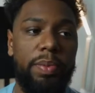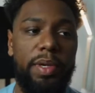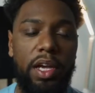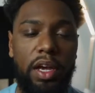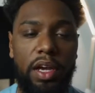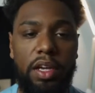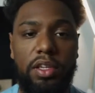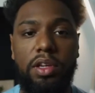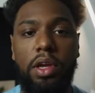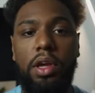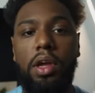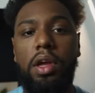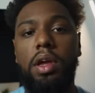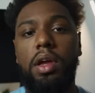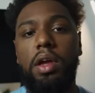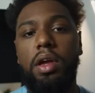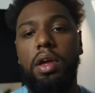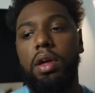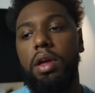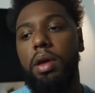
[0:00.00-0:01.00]
because
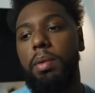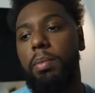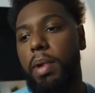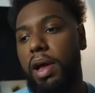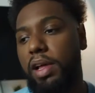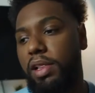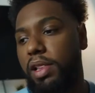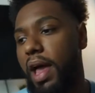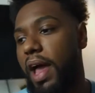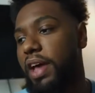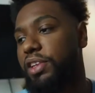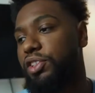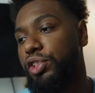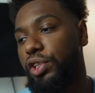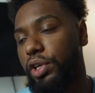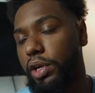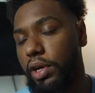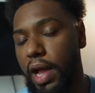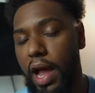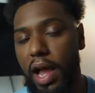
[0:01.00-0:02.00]
my last
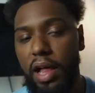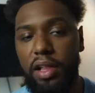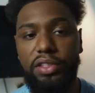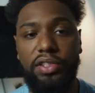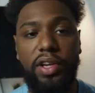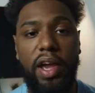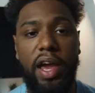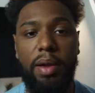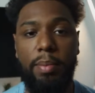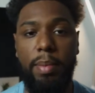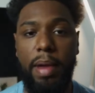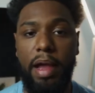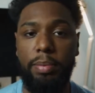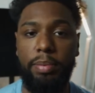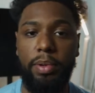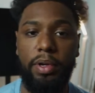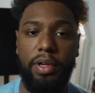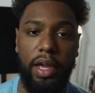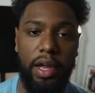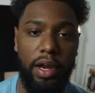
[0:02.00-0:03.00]
year of college, I had a
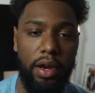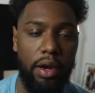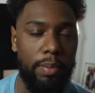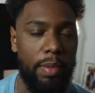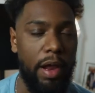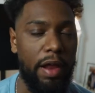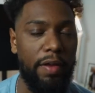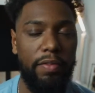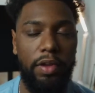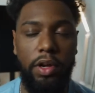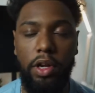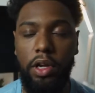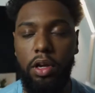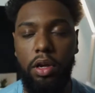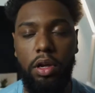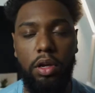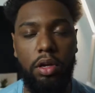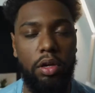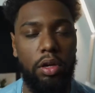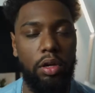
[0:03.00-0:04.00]
MacBook Air. I'm not even gonna
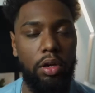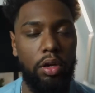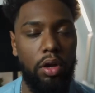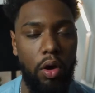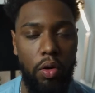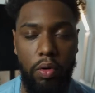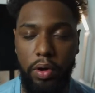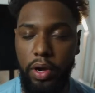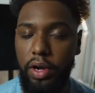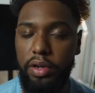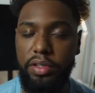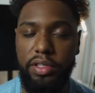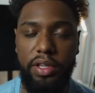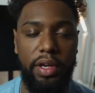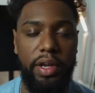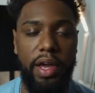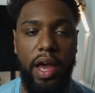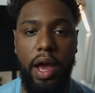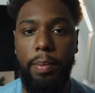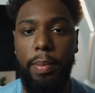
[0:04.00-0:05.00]
go there and
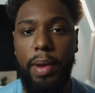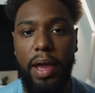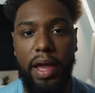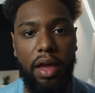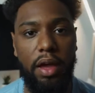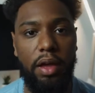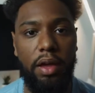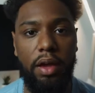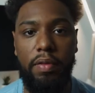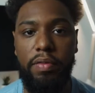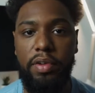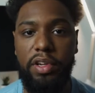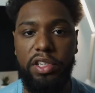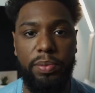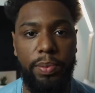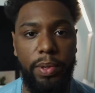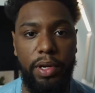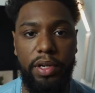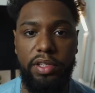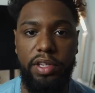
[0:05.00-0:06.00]
tell you how bad of an
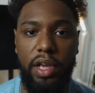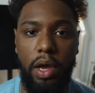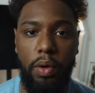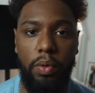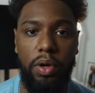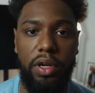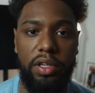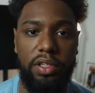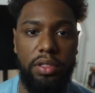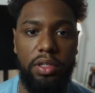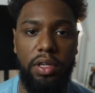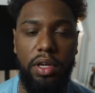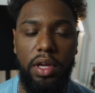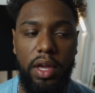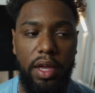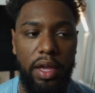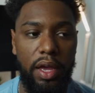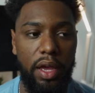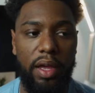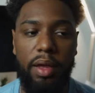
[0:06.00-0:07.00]
experience that was.
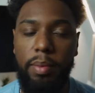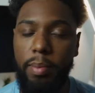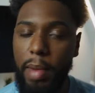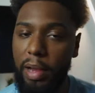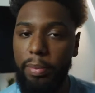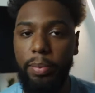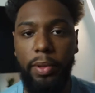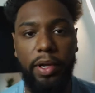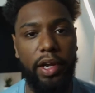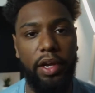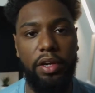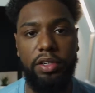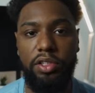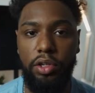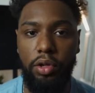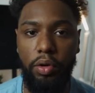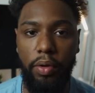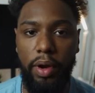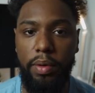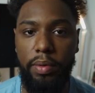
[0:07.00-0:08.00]
And MacBook Air is
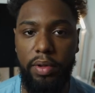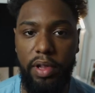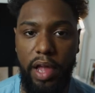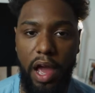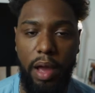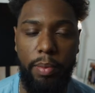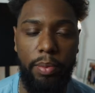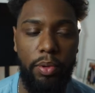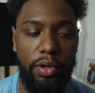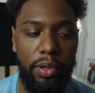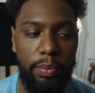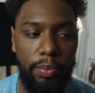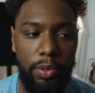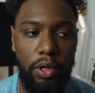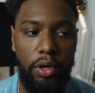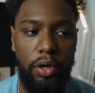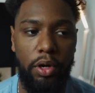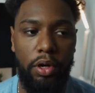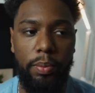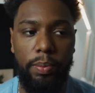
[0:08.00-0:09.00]
a great, reliable
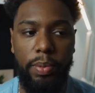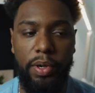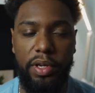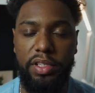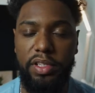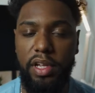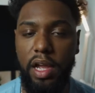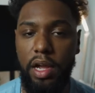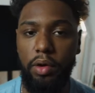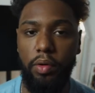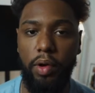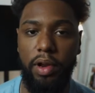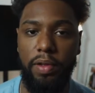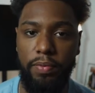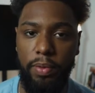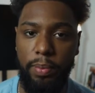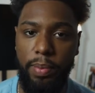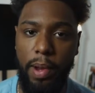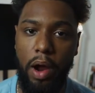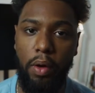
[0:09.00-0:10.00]
computer, but it's not great
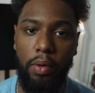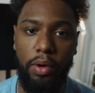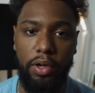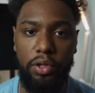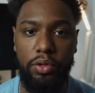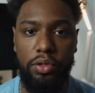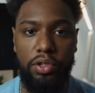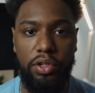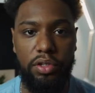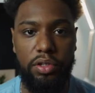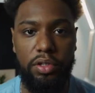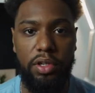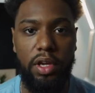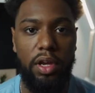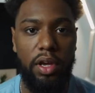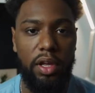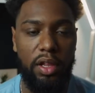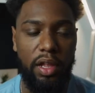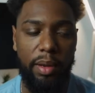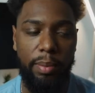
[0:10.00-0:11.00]
for power users
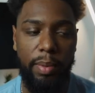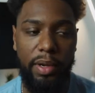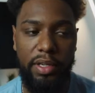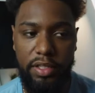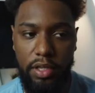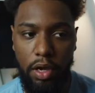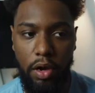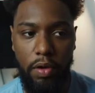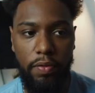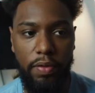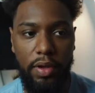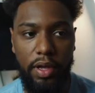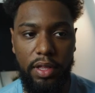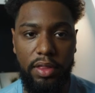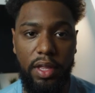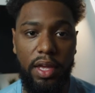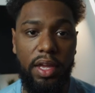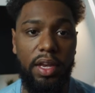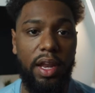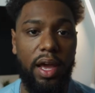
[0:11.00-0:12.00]
like myself.
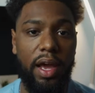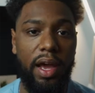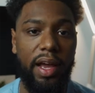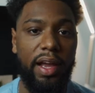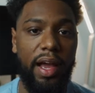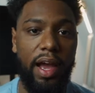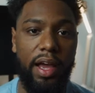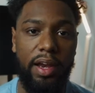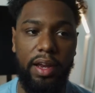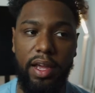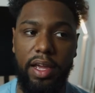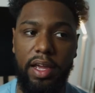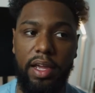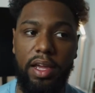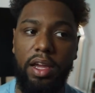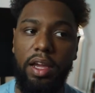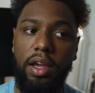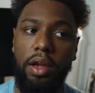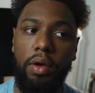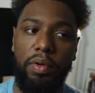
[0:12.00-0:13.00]
And then I got
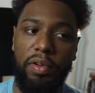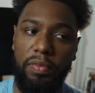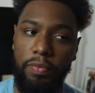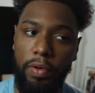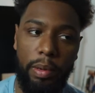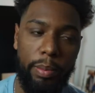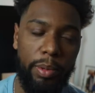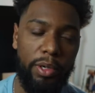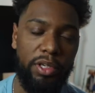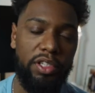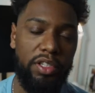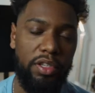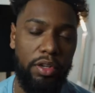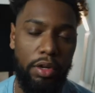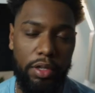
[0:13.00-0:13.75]
a refurbished